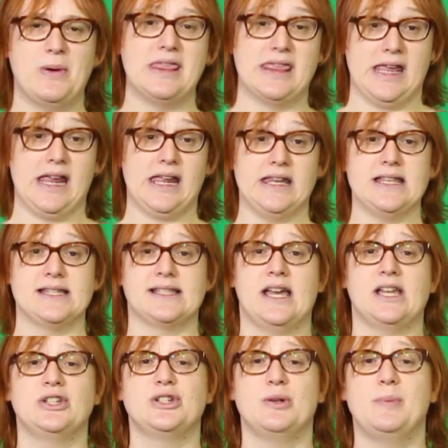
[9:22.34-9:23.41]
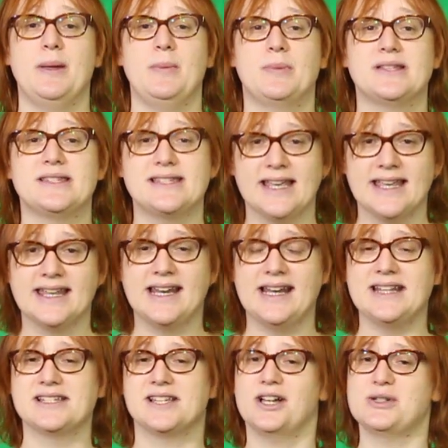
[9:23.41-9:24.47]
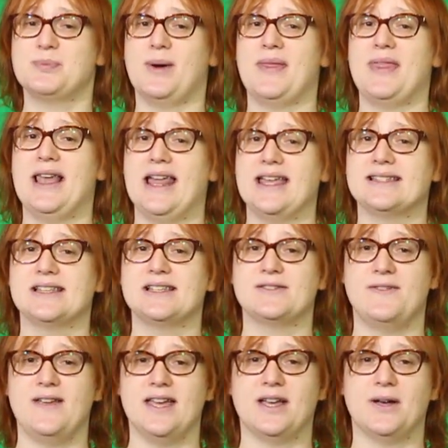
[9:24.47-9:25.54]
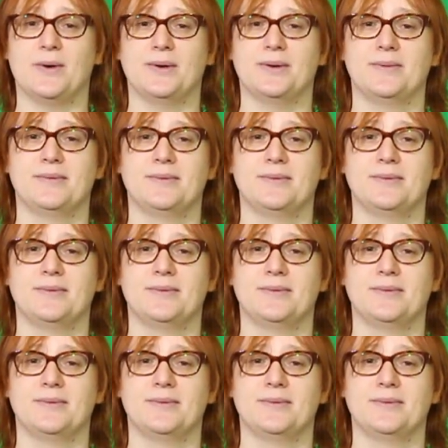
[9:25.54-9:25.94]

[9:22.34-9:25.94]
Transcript: Think Nissan should be particularly touched by the latest vehicle.